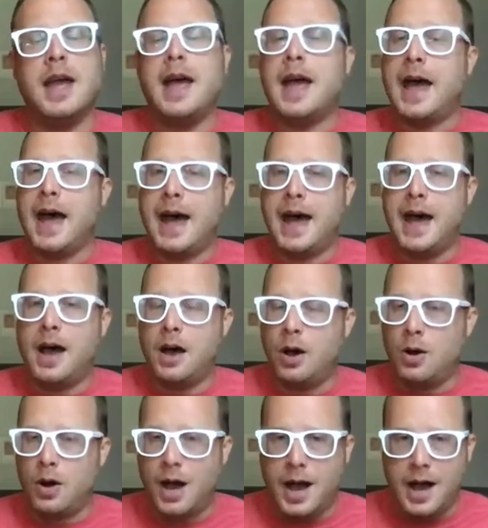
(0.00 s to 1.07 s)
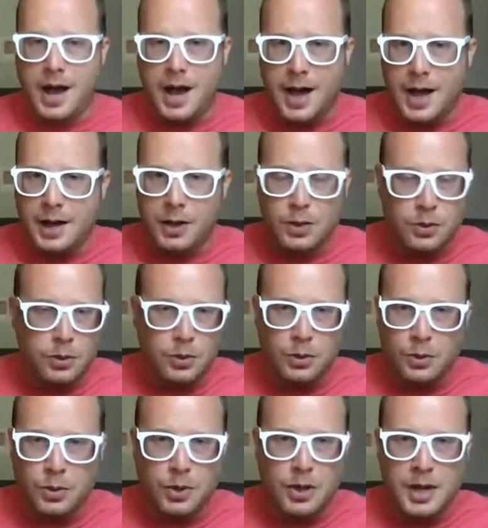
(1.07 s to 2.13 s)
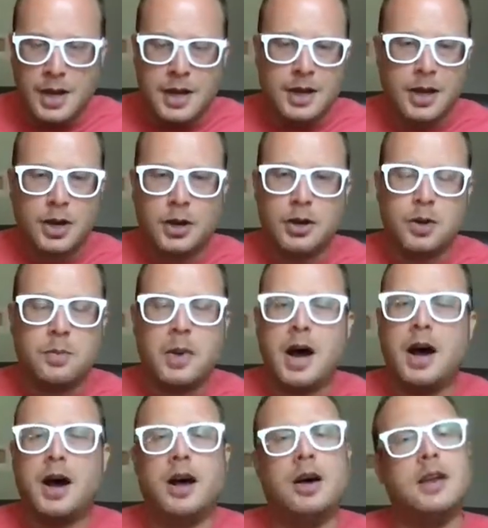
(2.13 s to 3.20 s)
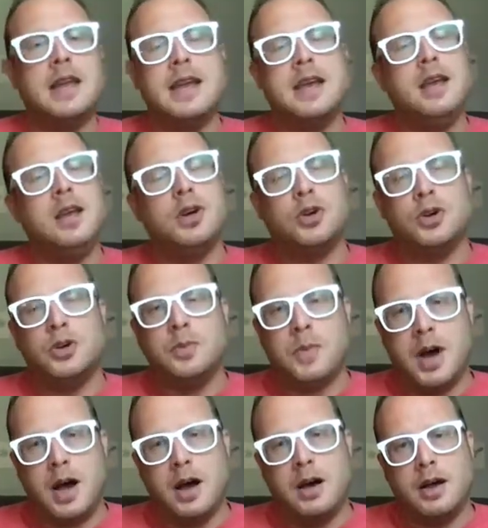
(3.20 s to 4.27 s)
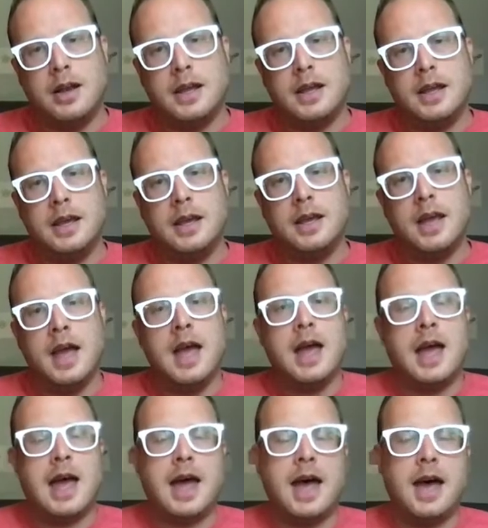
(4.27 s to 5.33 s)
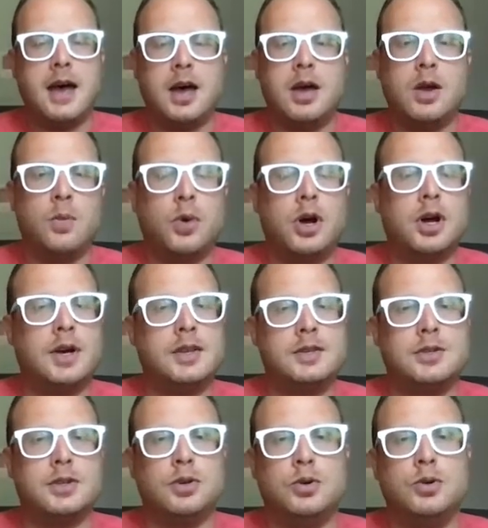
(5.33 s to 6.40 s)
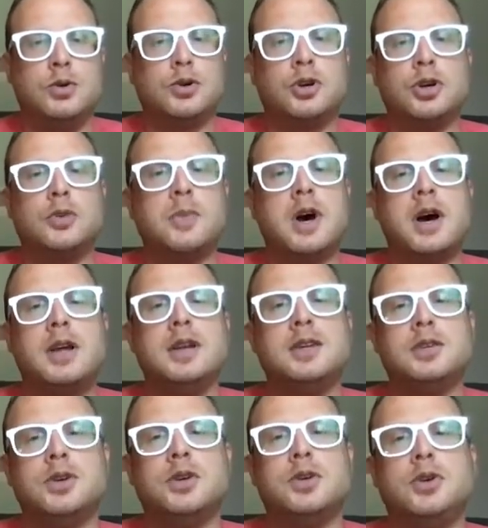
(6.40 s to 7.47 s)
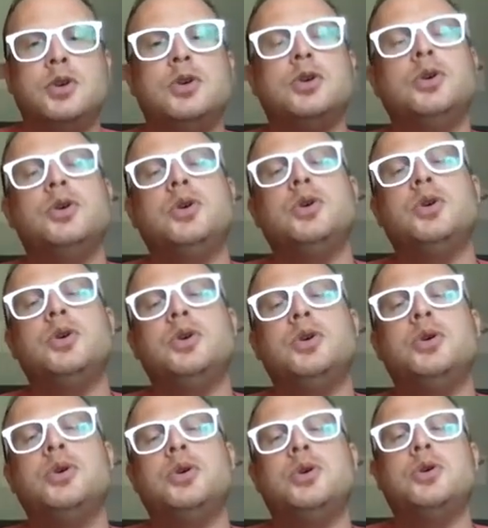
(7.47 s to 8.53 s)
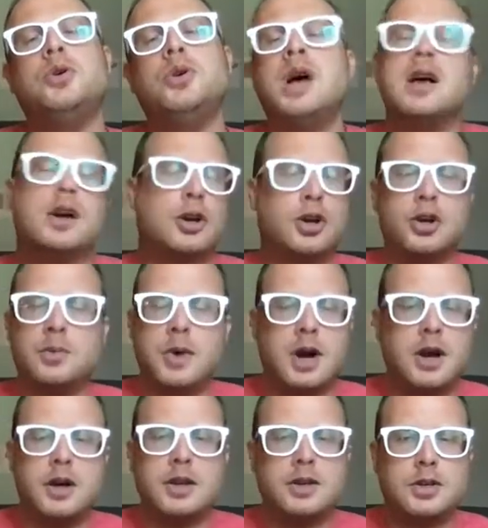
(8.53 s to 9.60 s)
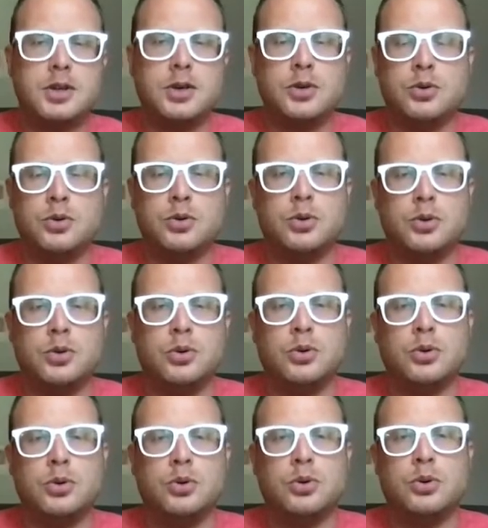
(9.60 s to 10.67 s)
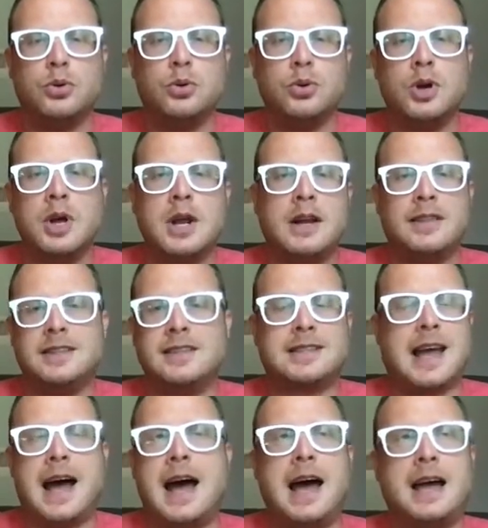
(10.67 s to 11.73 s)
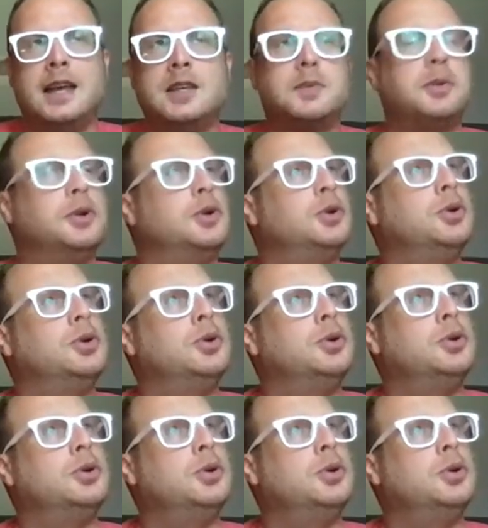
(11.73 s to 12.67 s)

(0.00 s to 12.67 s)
how are you? Good morning, hi, what's new? Good morning to you, good morning to you. The sky is blue,